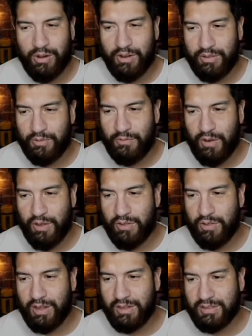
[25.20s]
on the
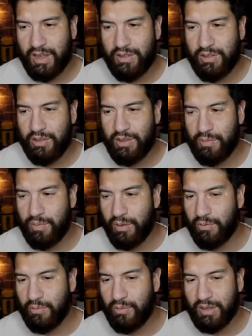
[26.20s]
Freshdesk HTTP
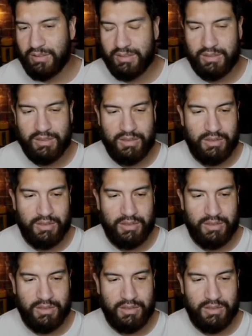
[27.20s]
request.